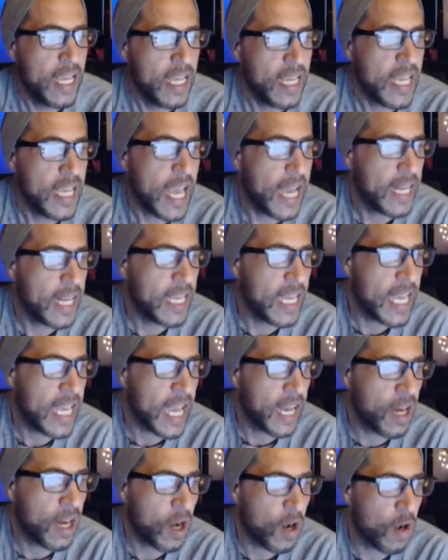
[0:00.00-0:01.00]
yet he
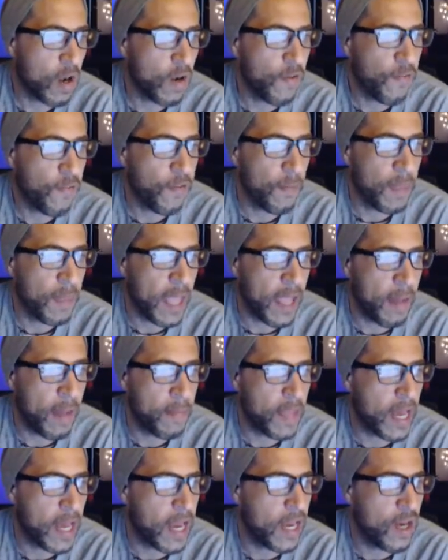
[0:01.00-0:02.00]
had heard from
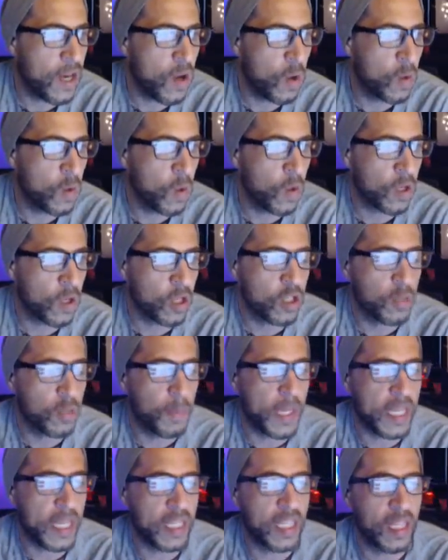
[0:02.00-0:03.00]
them that I no longer
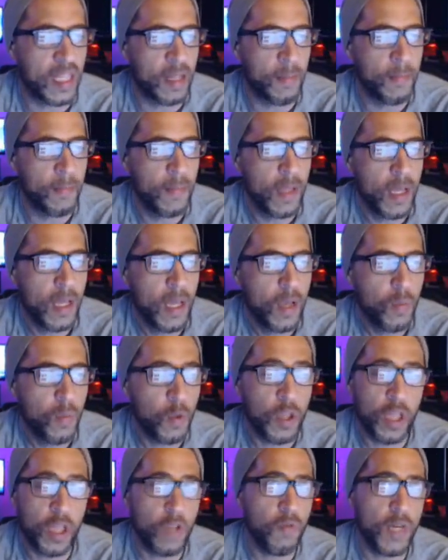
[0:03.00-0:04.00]
speak to them.
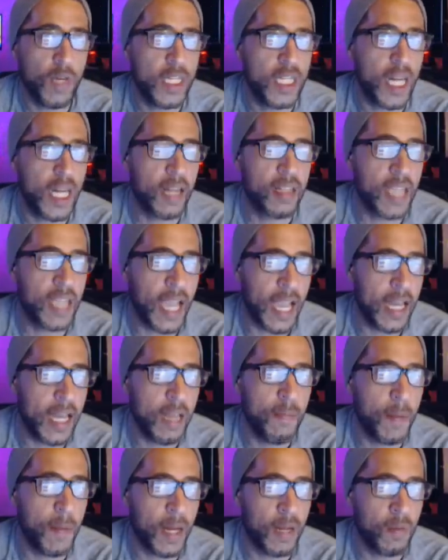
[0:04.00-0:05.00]
Well, they'll reach out to
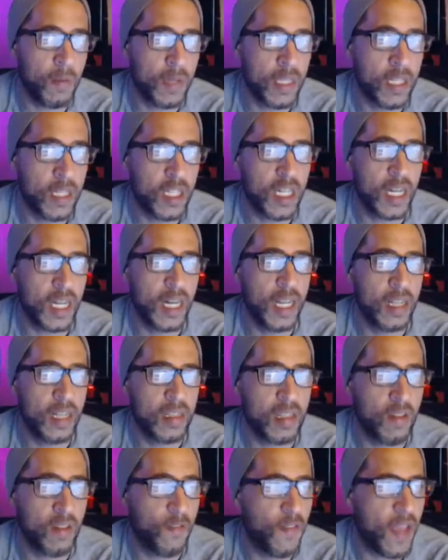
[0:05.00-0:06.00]
anybody when the shit
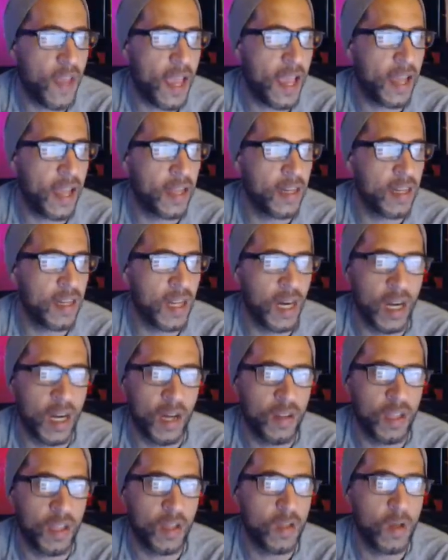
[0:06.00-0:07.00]
hits the fan. You
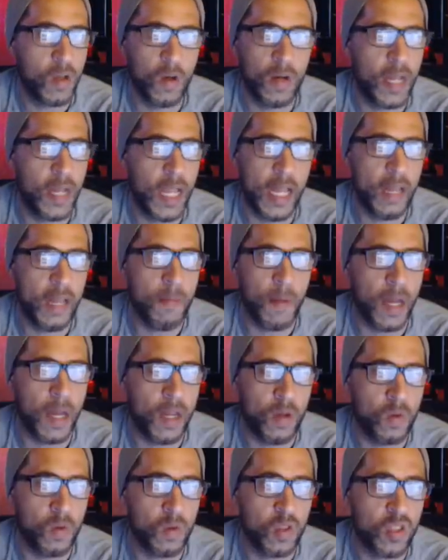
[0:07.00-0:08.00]
know, they'll go to
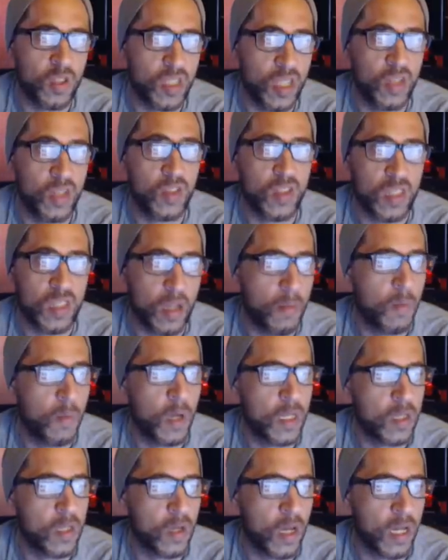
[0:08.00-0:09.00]
anybody who will still
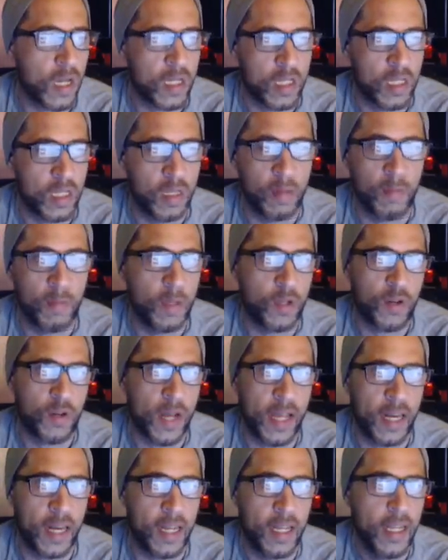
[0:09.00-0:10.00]
somewhat talk to them and
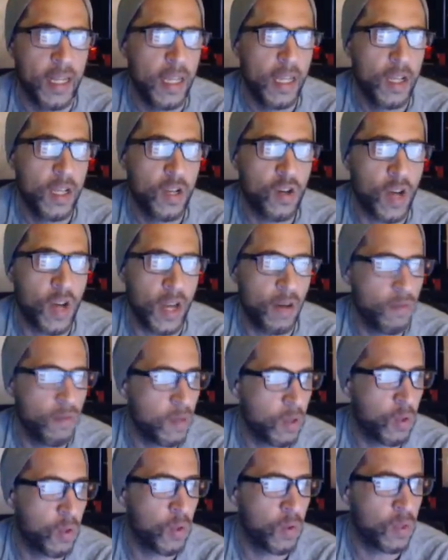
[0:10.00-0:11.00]
try to try to
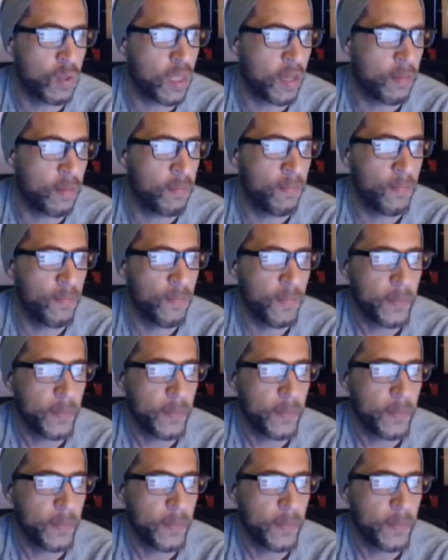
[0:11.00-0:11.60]
recruit them.